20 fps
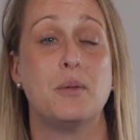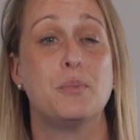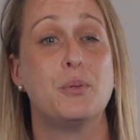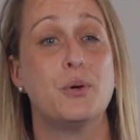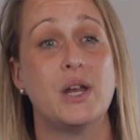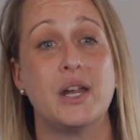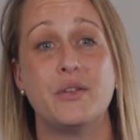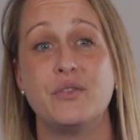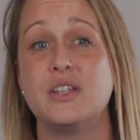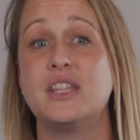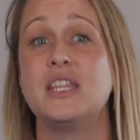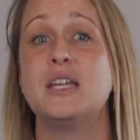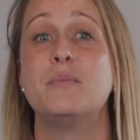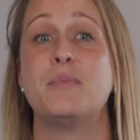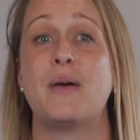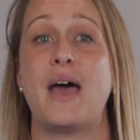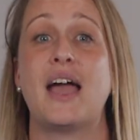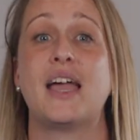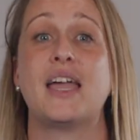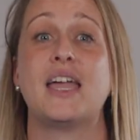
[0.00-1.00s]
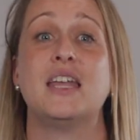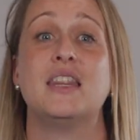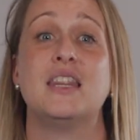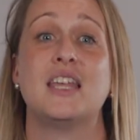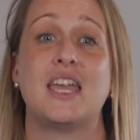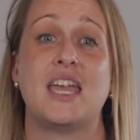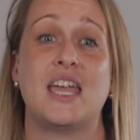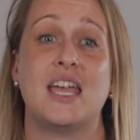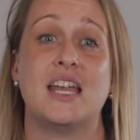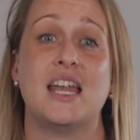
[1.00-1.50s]
and put everything back in the
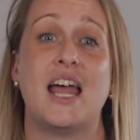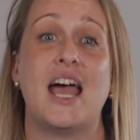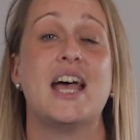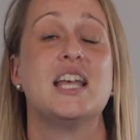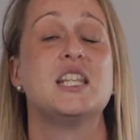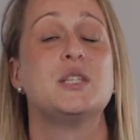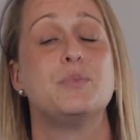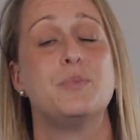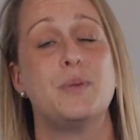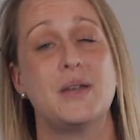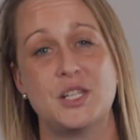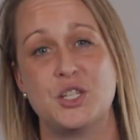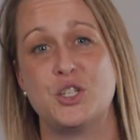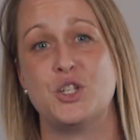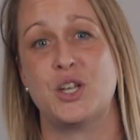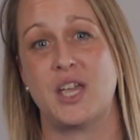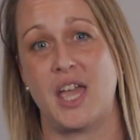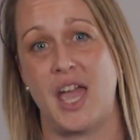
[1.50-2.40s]
kit as best you